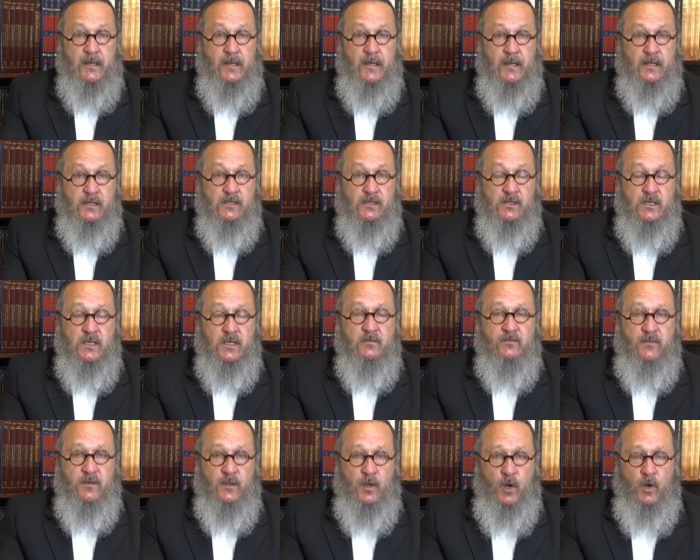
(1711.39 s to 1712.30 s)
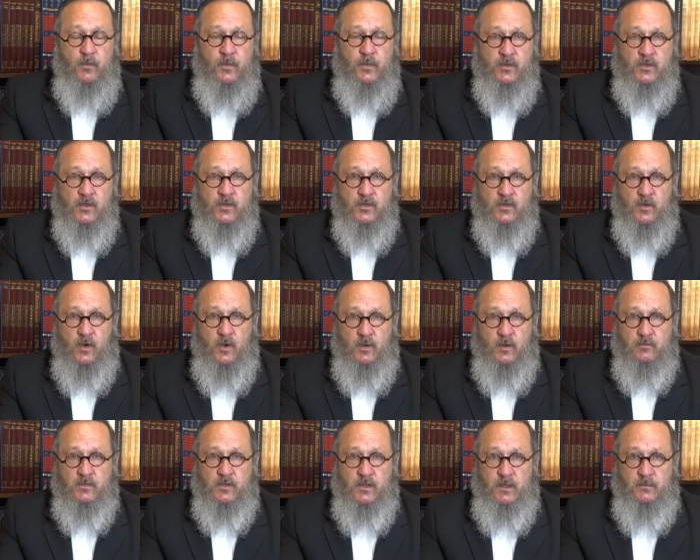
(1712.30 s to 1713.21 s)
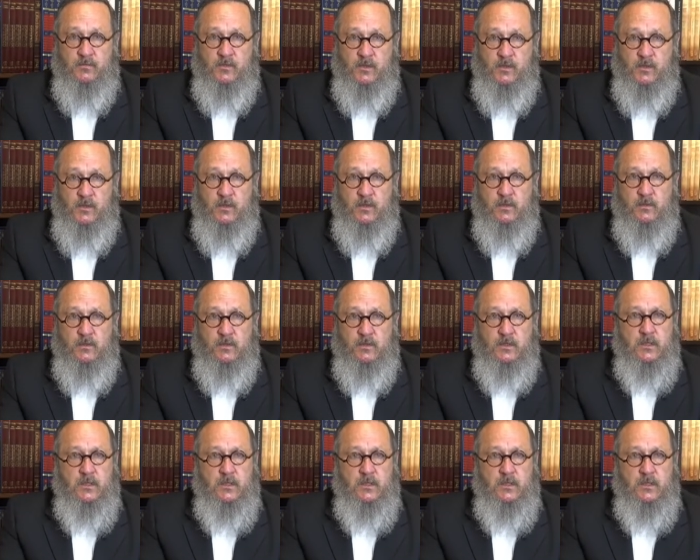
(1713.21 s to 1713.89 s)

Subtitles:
and see if he opens his arms up to you.